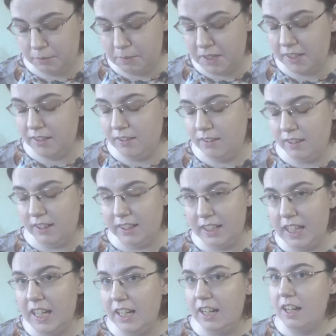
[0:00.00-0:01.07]
Because this,
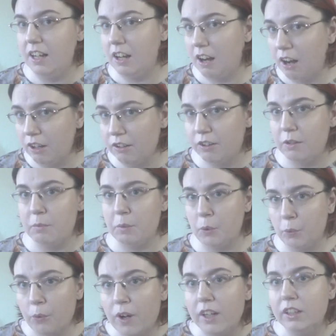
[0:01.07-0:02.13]
again, awesome
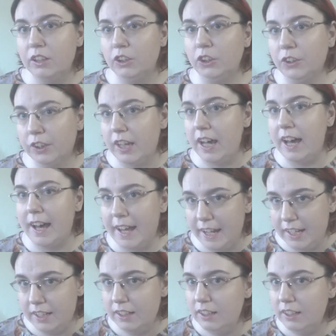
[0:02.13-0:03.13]
one look eye,